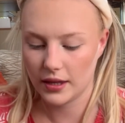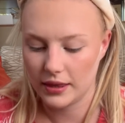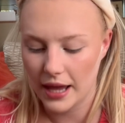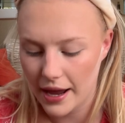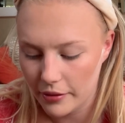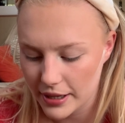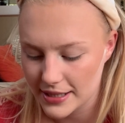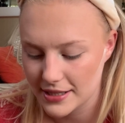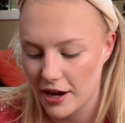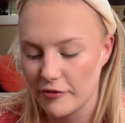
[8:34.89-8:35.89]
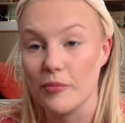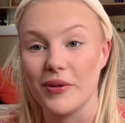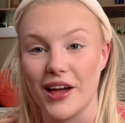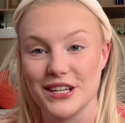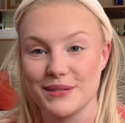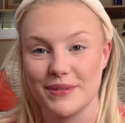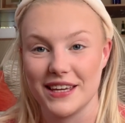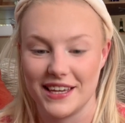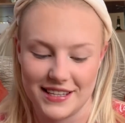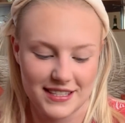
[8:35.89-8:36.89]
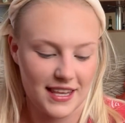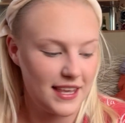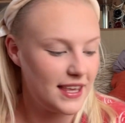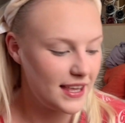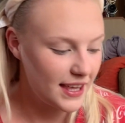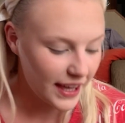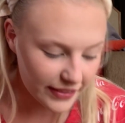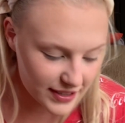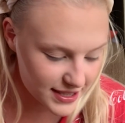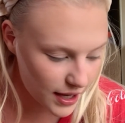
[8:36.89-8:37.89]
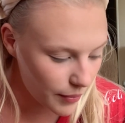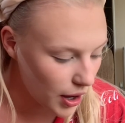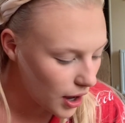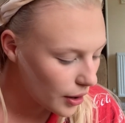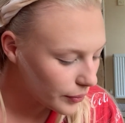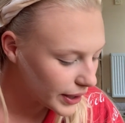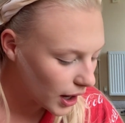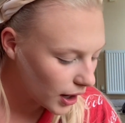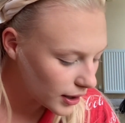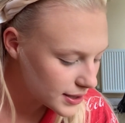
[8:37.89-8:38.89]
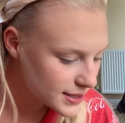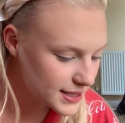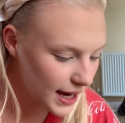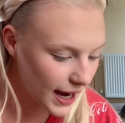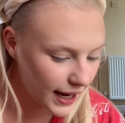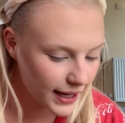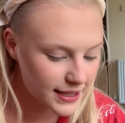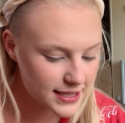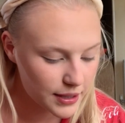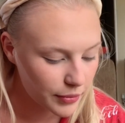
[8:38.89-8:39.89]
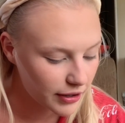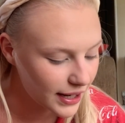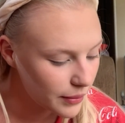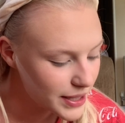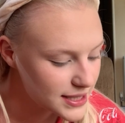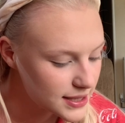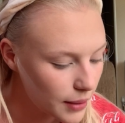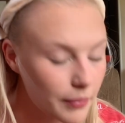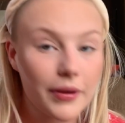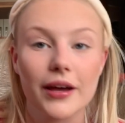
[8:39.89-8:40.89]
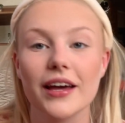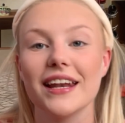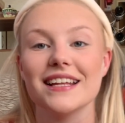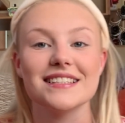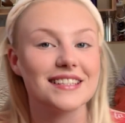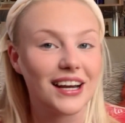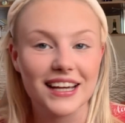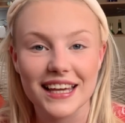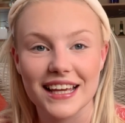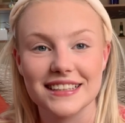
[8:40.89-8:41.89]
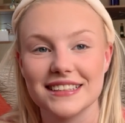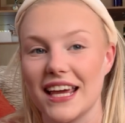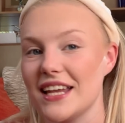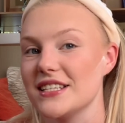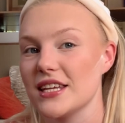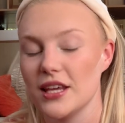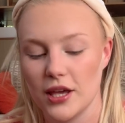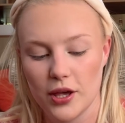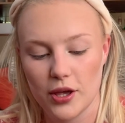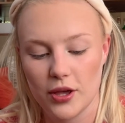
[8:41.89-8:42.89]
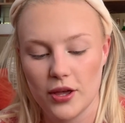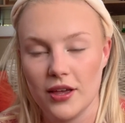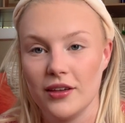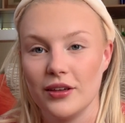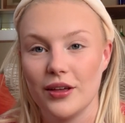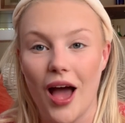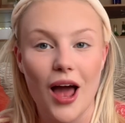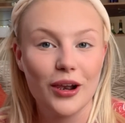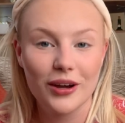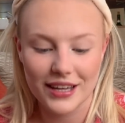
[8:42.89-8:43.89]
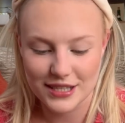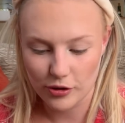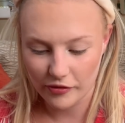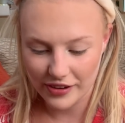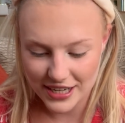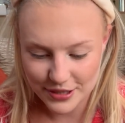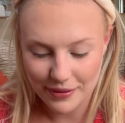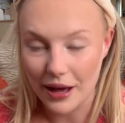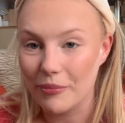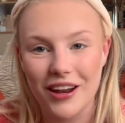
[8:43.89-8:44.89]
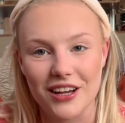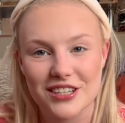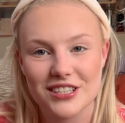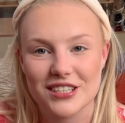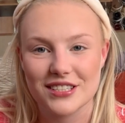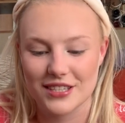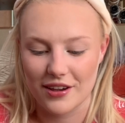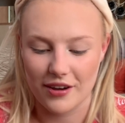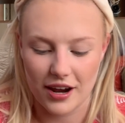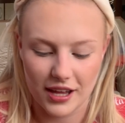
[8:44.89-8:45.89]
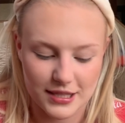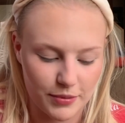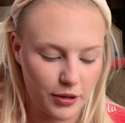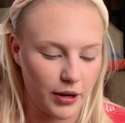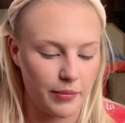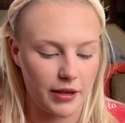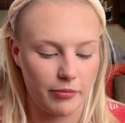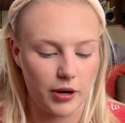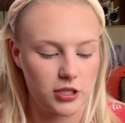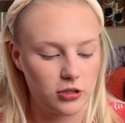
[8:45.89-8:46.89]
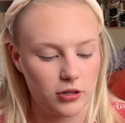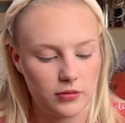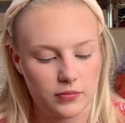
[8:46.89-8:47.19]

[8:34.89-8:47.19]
Now it's time for blush, because in the summer we are tanned and we're a little bit sunburned and sun-kissed, and a look is not finished without blush, so I like to put quite a bit of blush on.